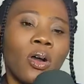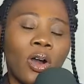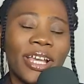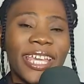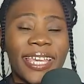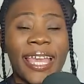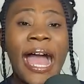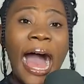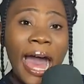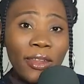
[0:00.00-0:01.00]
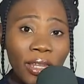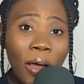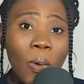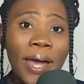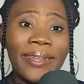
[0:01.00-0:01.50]
Okay,
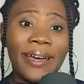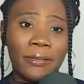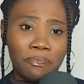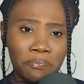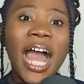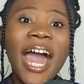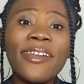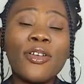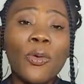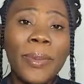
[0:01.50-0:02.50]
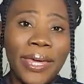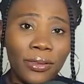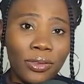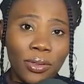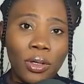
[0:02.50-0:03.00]
another one now.
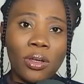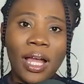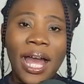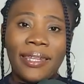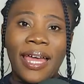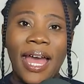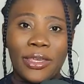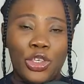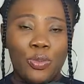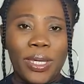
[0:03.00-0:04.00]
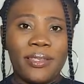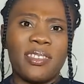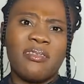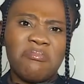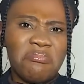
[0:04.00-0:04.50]
Argomento and
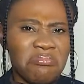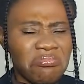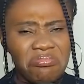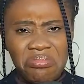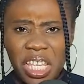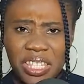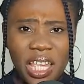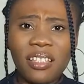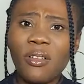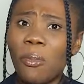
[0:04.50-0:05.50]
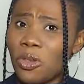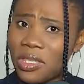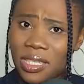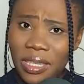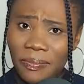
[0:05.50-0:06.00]
argument. They sound almost
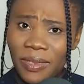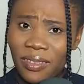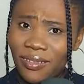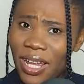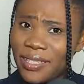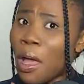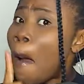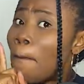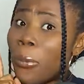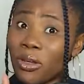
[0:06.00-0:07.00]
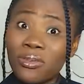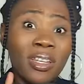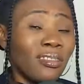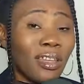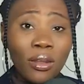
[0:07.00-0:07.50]
the same thing, right? But
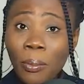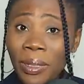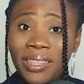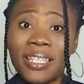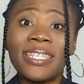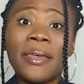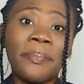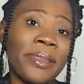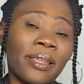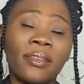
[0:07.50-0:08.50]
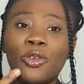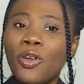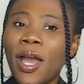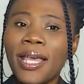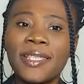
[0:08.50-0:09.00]
they don't mean the same thing. You
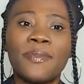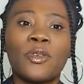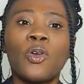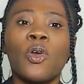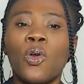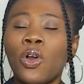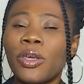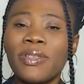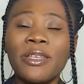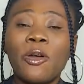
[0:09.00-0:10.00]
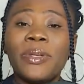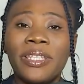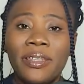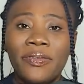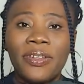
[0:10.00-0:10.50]
go ask me, okay, what's
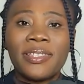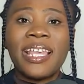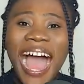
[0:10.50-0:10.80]
the difference?